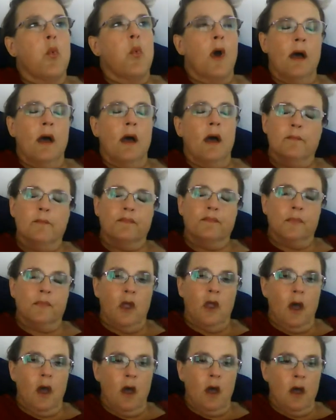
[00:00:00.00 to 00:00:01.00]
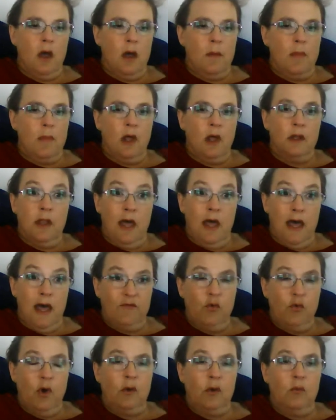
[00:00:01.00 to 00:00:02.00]
Well, a lot
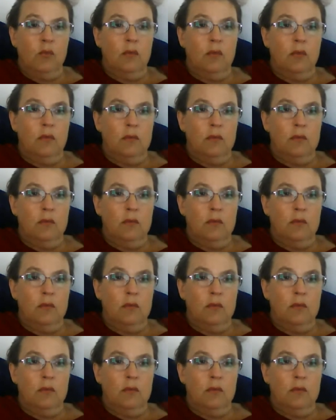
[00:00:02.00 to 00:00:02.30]
of what